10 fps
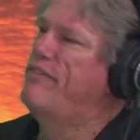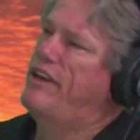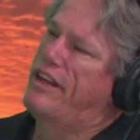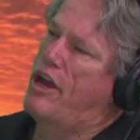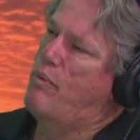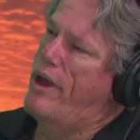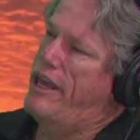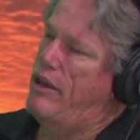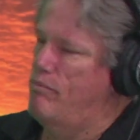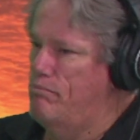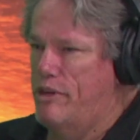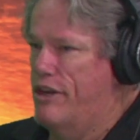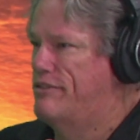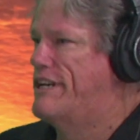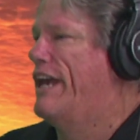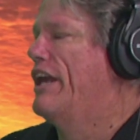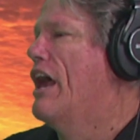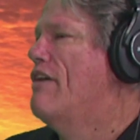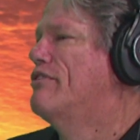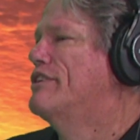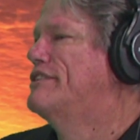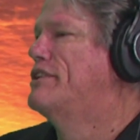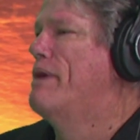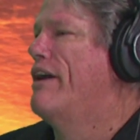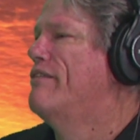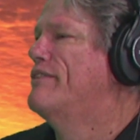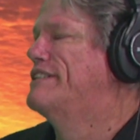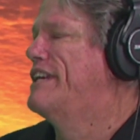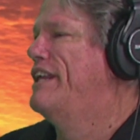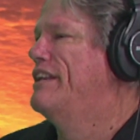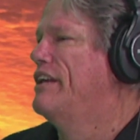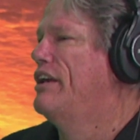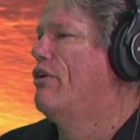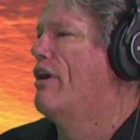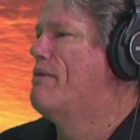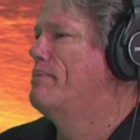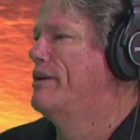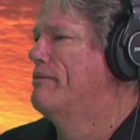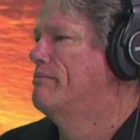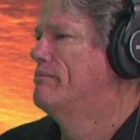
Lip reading: of you though, where you've taken over as the mayor of the city that you grew up in.